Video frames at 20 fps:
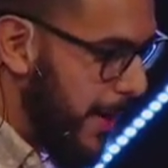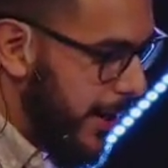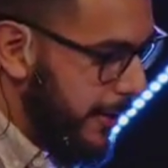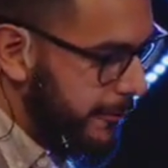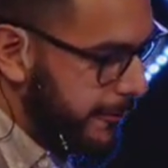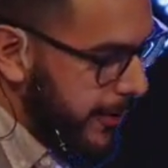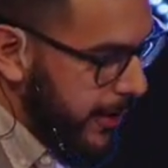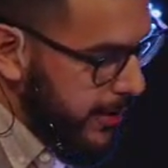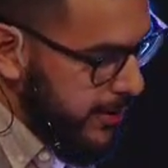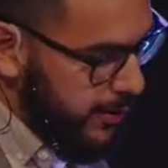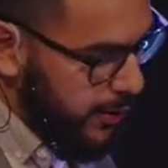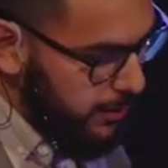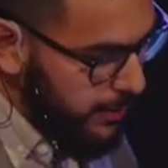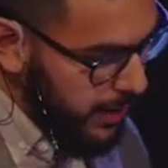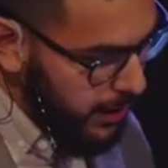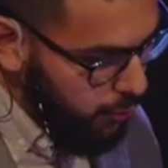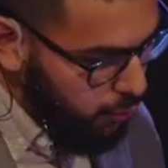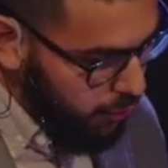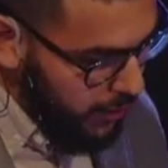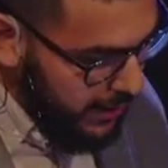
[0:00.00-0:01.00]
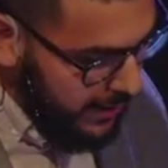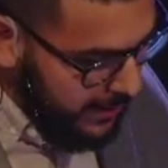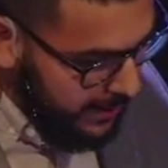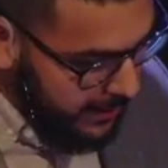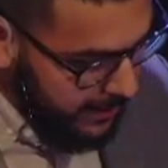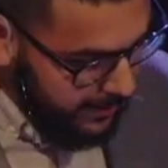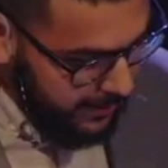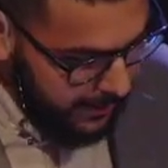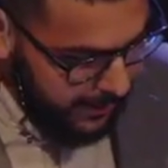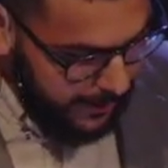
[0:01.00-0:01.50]
benefit to me
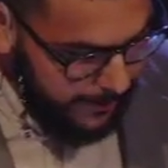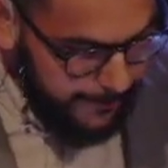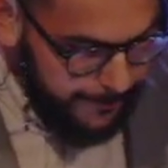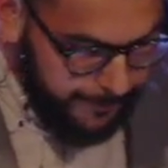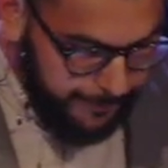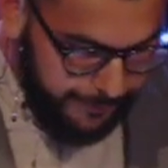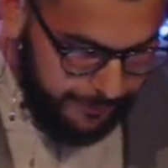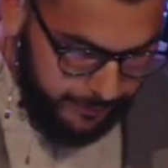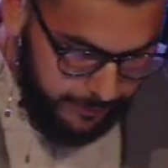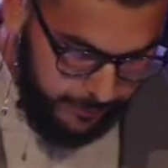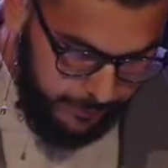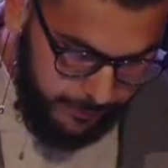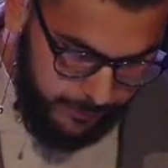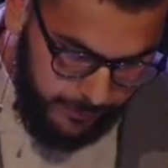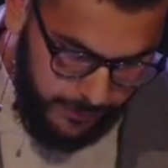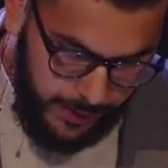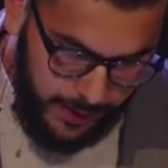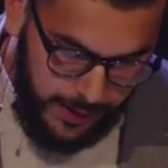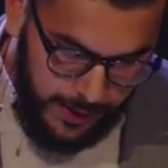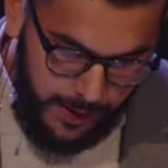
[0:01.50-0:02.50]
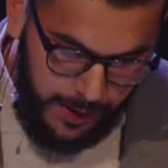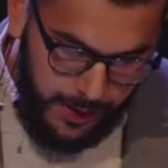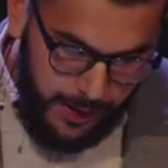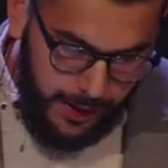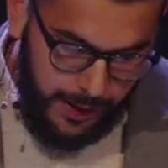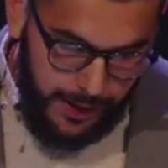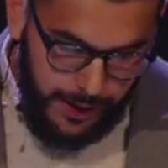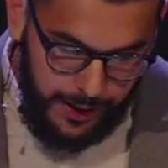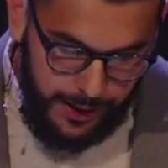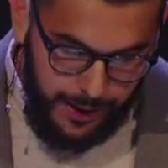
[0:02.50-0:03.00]
recently.
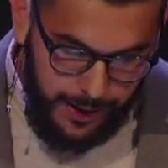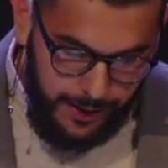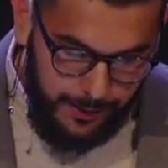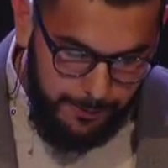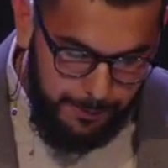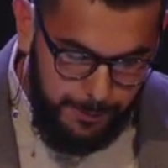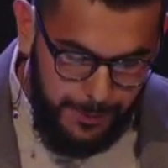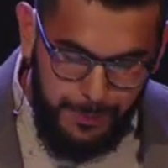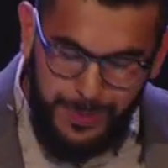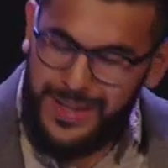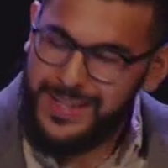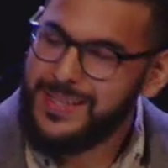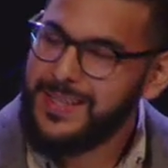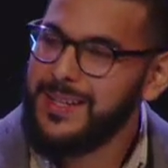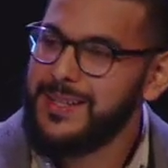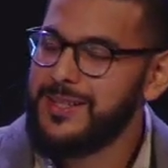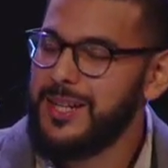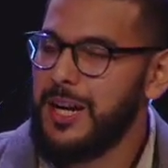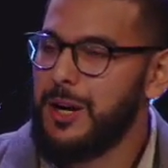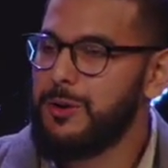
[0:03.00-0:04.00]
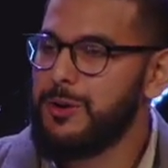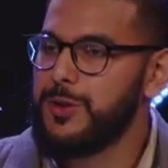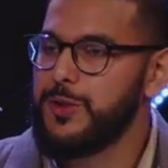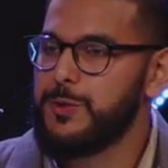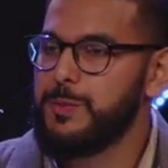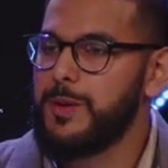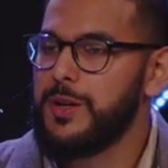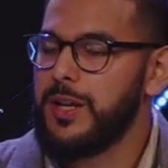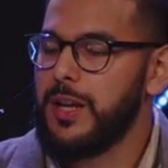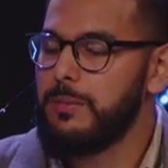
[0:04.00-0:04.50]
Pete Scazzaro, in
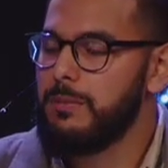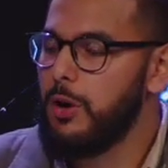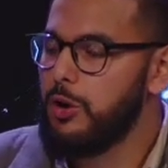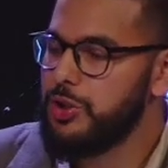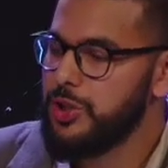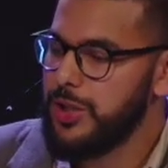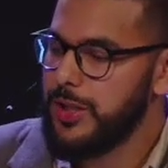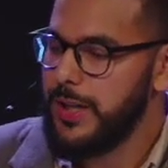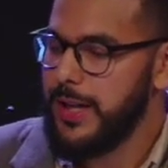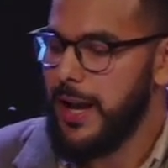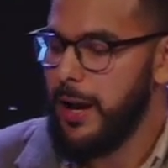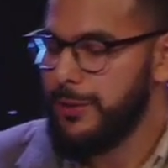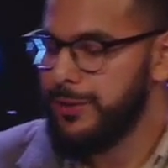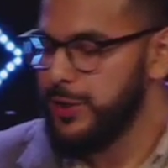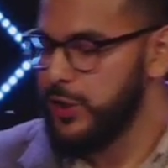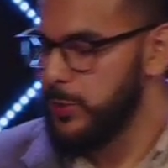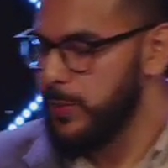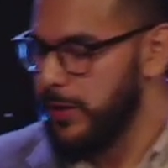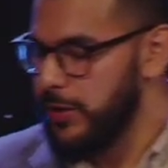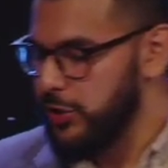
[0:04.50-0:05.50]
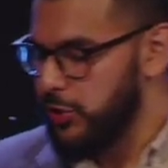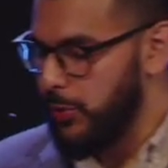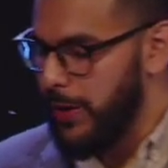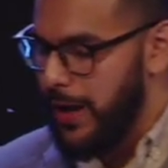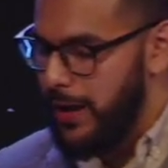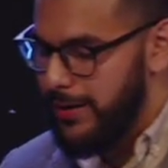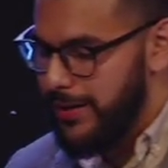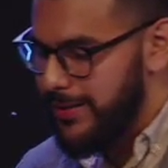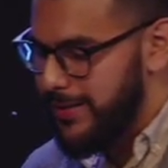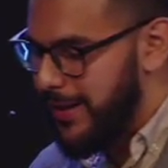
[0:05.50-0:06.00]
his book, Emotionally Healthy
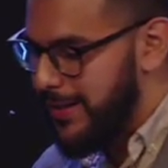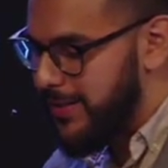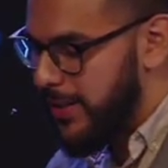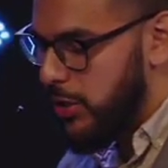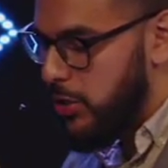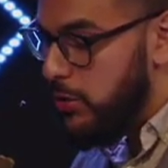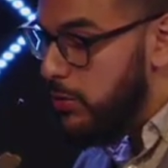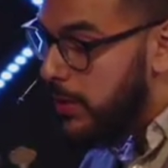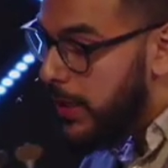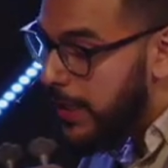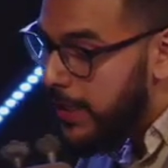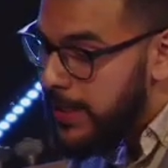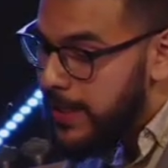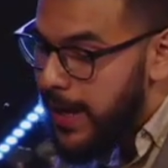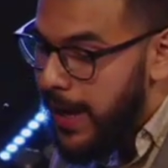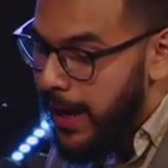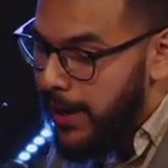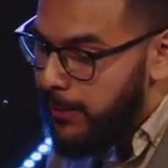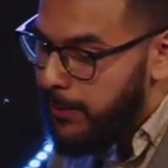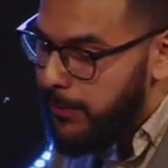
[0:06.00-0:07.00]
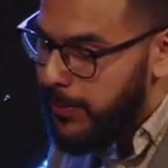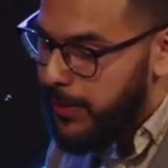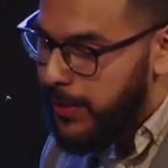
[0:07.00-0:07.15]
Spirituality, says that you cannot